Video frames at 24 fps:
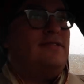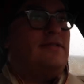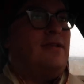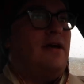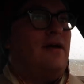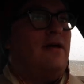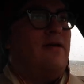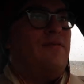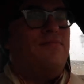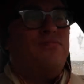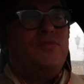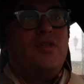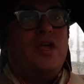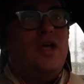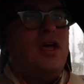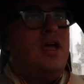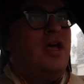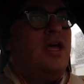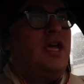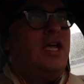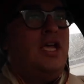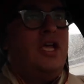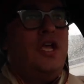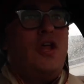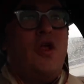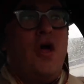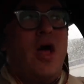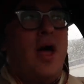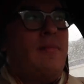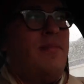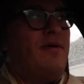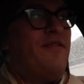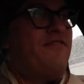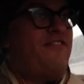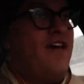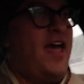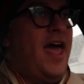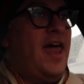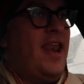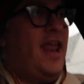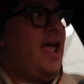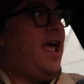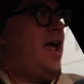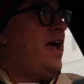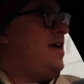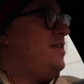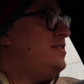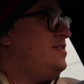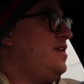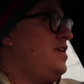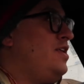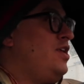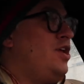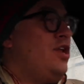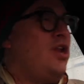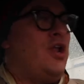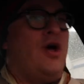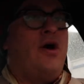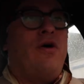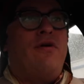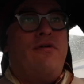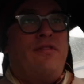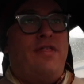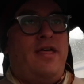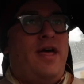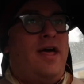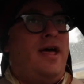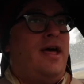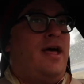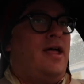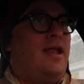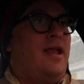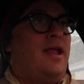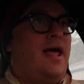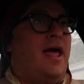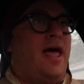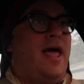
So, you know, I'm a fat ass and you know that.